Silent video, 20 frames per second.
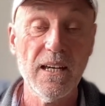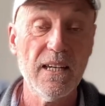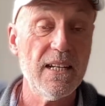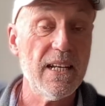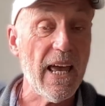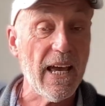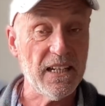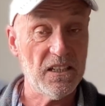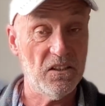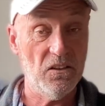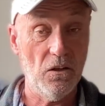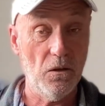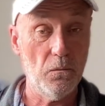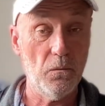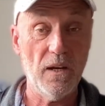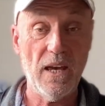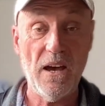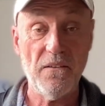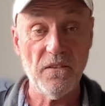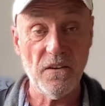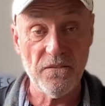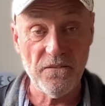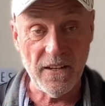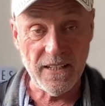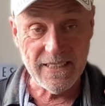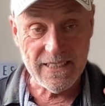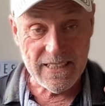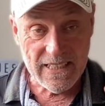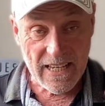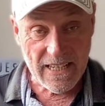Next up, we have a
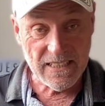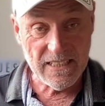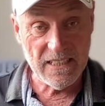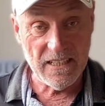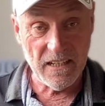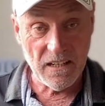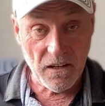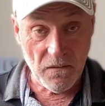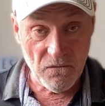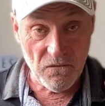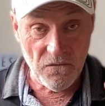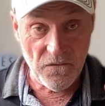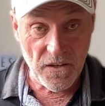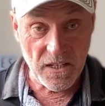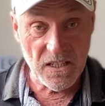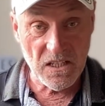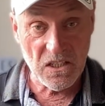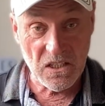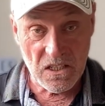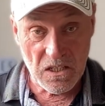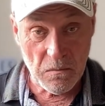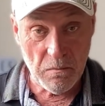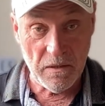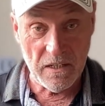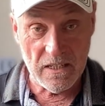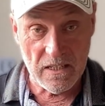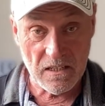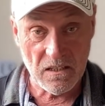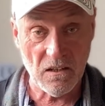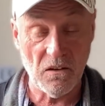fantastic vintage
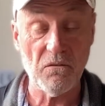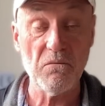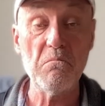piece of